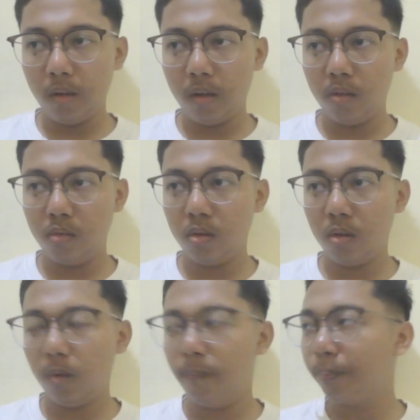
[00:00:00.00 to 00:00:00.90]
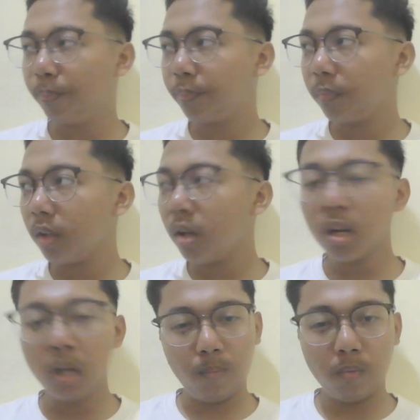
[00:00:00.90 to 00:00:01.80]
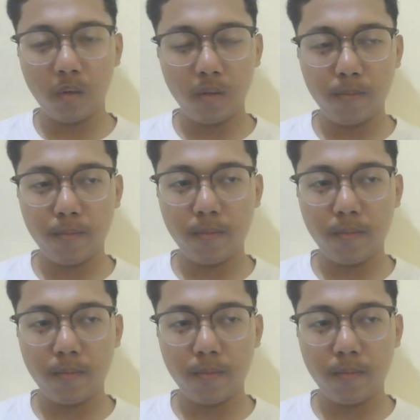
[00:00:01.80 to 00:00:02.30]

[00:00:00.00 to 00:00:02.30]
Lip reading: and also I'm sorry